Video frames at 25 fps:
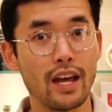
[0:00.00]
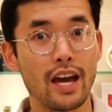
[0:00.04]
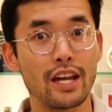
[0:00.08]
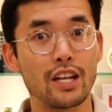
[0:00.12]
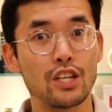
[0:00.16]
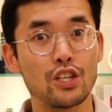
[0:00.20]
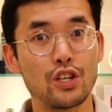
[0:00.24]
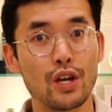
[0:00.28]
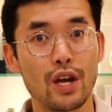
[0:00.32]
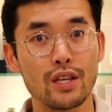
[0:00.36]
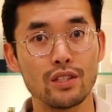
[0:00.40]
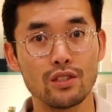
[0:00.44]
had a
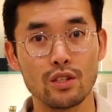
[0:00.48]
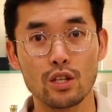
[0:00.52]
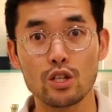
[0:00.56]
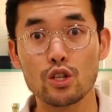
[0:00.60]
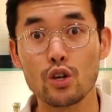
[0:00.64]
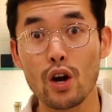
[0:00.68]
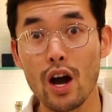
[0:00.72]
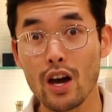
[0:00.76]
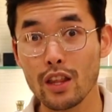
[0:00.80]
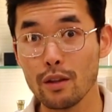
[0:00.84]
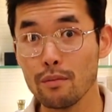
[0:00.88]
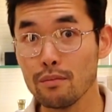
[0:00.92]
chance to
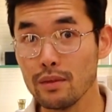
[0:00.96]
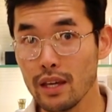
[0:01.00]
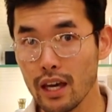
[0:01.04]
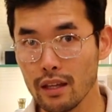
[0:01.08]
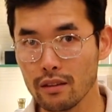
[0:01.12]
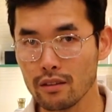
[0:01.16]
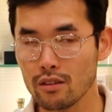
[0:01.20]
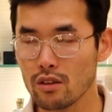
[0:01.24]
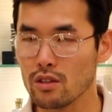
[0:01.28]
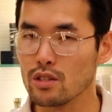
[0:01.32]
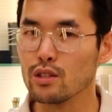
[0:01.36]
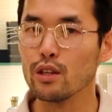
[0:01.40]
try them yet
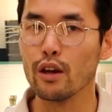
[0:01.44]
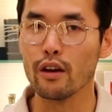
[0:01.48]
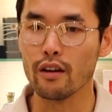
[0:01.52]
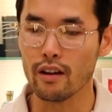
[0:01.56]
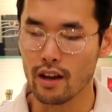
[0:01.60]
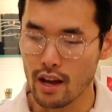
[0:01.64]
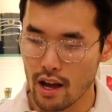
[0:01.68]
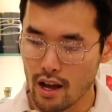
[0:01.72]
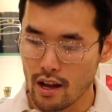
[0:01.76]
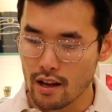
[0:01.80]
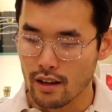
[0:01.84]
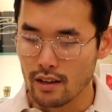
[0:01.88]
because
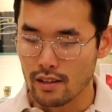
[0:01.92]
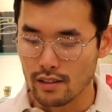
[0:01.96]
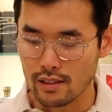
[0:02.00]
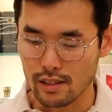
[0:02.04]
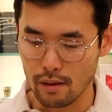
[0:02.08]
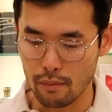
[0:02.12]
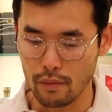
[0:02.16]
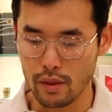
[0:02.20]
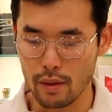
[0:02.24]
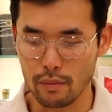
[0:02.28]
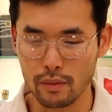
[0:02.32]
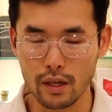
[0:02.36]

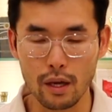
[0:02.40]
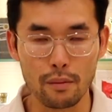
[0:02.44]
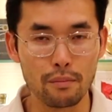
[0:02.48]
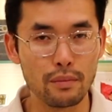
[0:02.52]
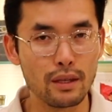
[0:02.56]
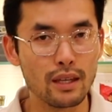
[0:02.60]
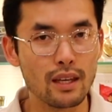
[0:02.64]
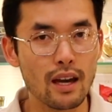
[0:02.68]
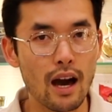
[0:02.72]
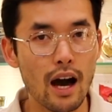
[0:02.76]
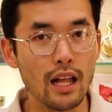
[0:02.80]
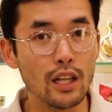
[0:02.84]
some of them can
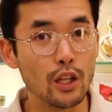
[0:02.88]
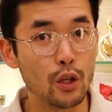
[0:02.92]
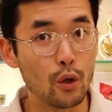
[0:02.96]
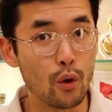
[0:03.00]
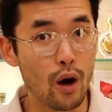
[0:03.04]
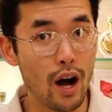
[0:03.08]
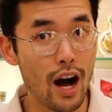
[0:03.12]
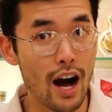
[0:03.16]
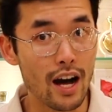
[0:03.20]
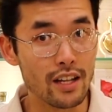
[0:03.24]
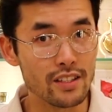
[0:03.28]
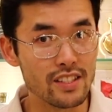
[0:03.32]
be a little
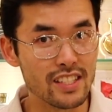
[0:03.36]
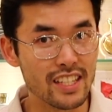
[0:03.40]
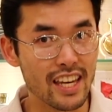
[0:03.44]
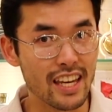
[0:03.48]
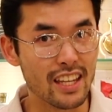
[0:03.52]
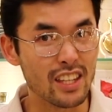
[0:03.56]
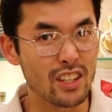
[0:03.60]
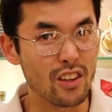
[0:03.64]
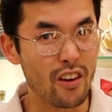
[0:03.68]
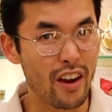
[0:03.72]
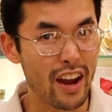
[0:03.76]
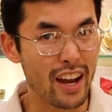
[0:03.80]
hard to get
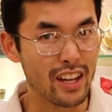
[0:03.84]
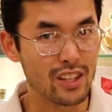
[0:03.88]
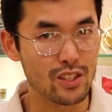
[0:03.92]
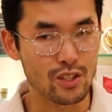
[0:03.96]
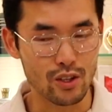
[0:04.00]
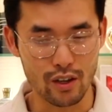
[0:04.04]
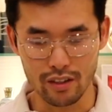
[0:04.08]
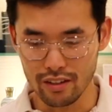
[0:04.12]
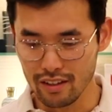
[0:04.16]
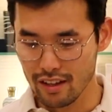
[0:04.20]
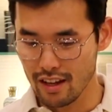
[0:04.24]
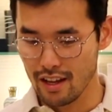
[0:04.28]
your hands
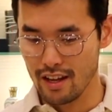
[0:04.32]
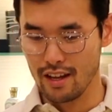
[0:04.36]
on.